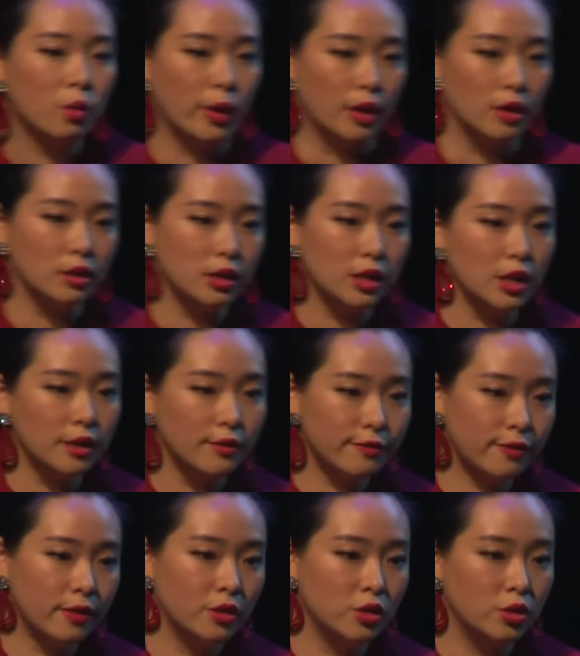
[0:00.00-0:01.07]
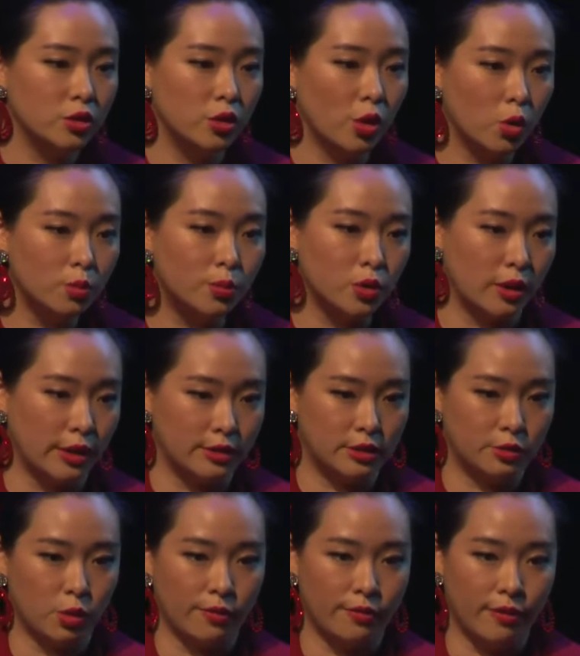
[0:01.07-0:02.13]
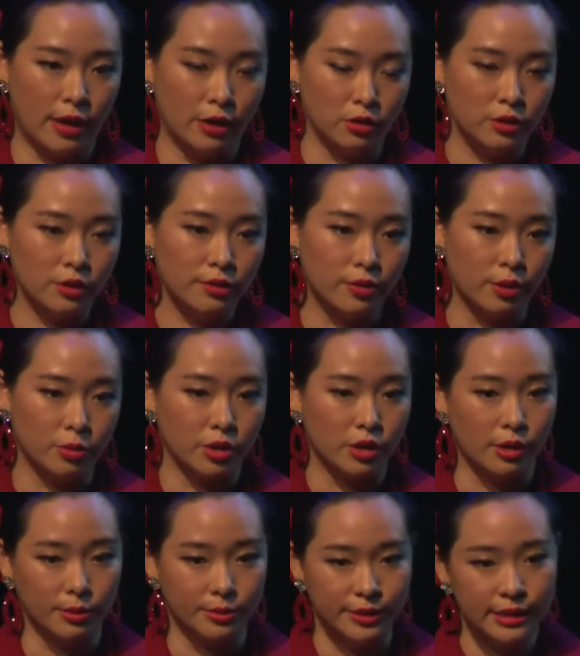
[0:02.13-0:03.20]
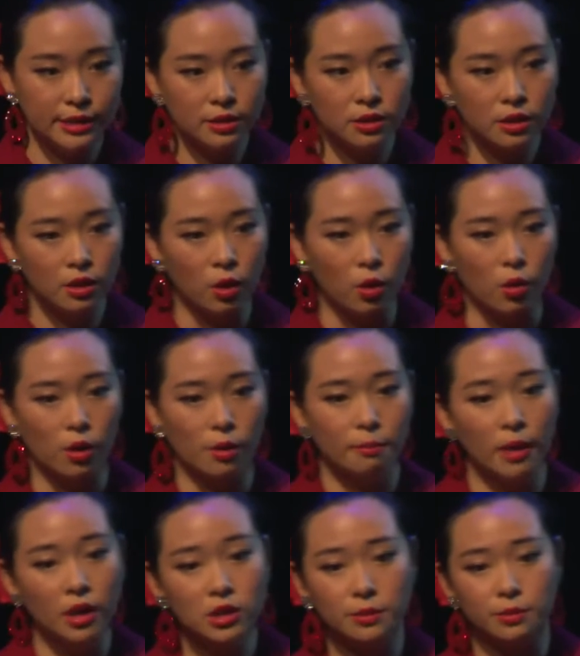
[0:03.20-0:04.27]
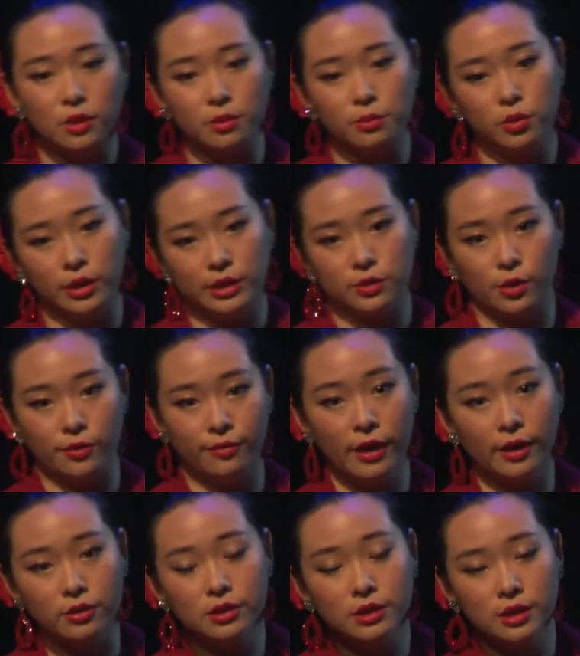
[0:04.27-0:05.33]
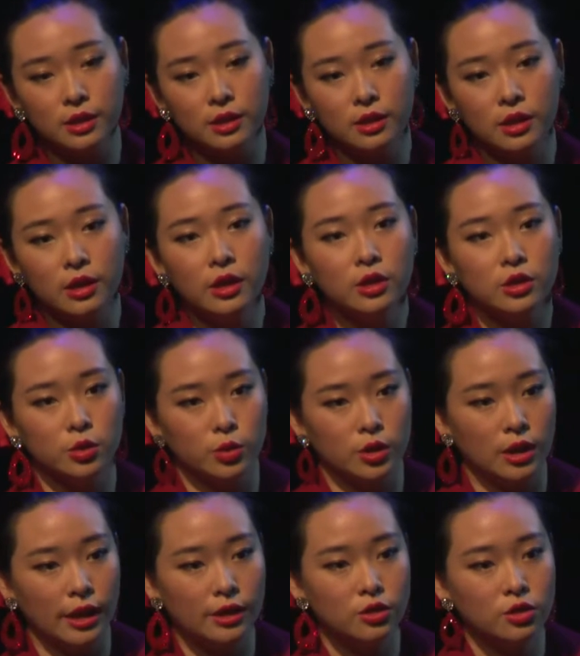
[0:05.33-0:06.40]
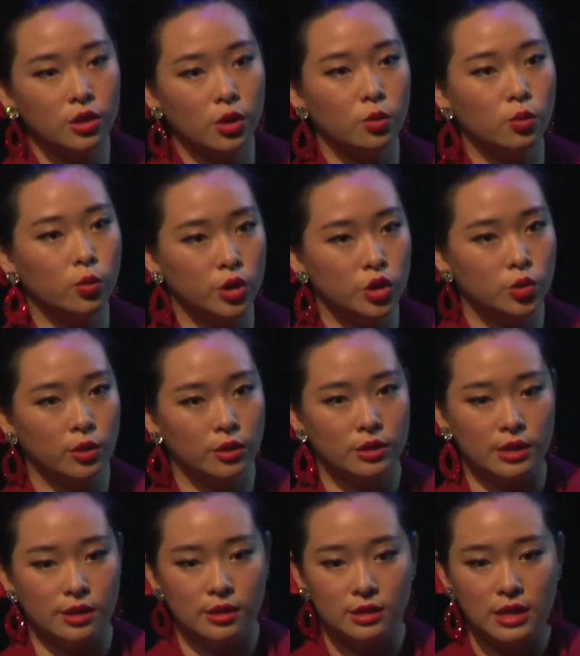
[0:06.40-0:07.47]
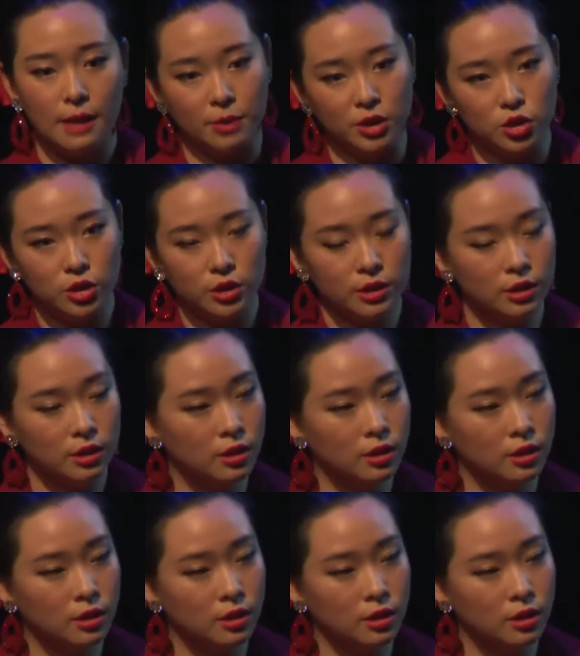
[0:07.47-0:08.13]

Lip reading: Well, if no bullets were found from the crime scene, or multiple bullets were found, you would like to know which one did the damage.